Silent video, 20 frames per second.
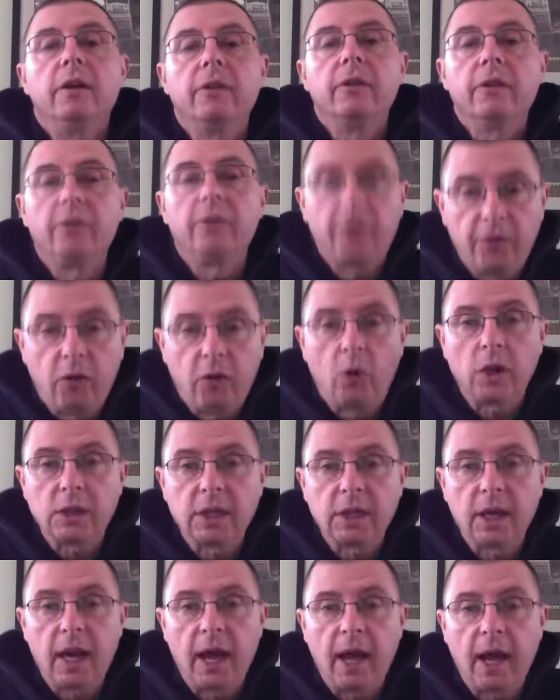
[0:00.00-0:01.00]
for
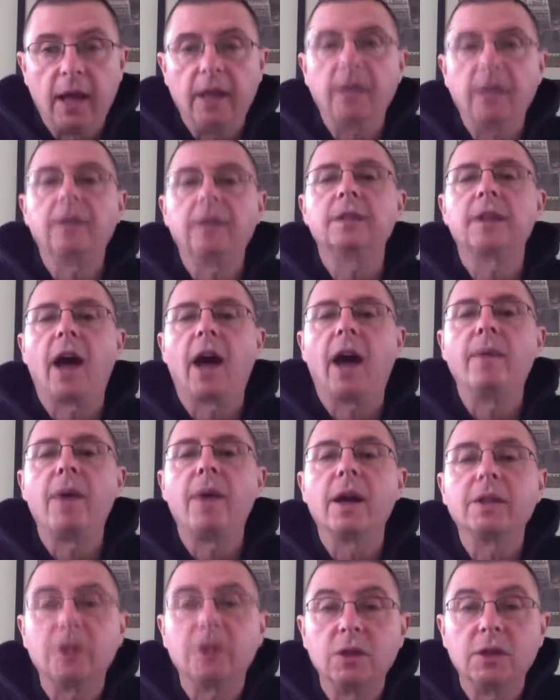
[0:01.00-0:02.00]
today, Time
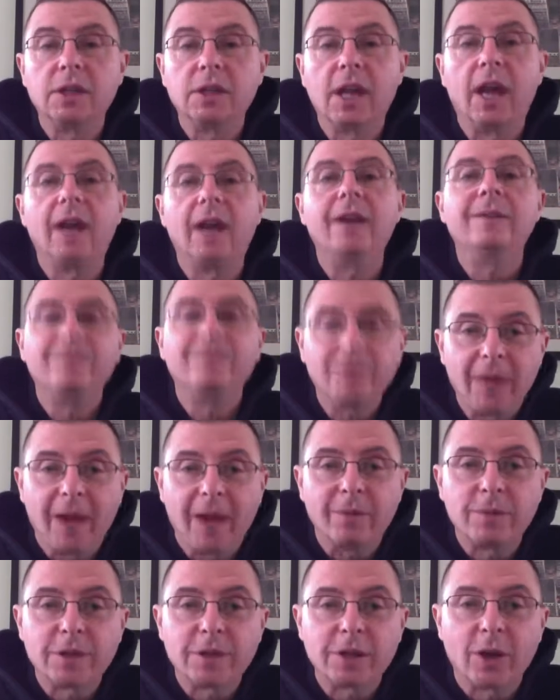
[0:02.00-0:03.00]
Out Tuesday,
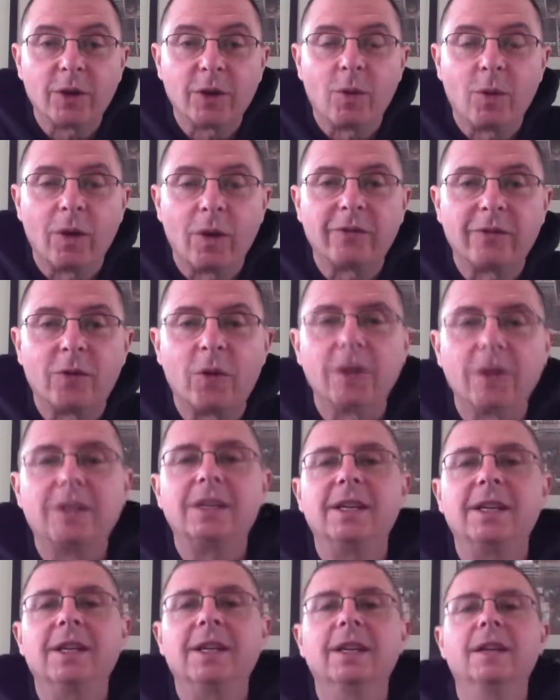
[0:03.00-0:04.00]
episode
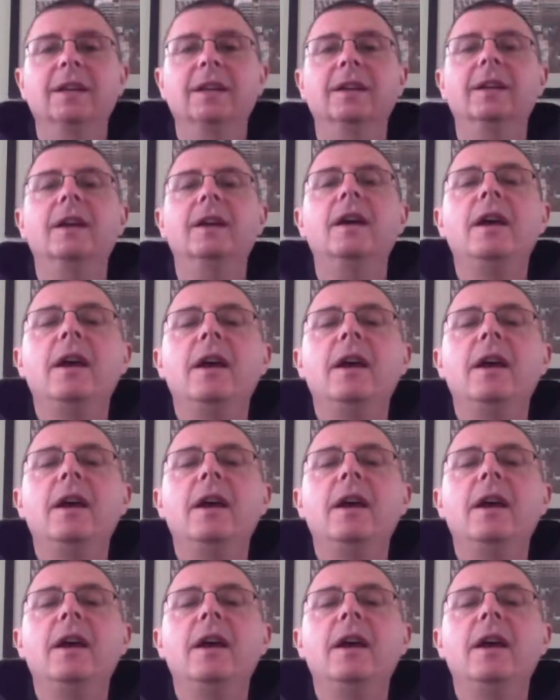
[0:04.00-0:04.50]
114,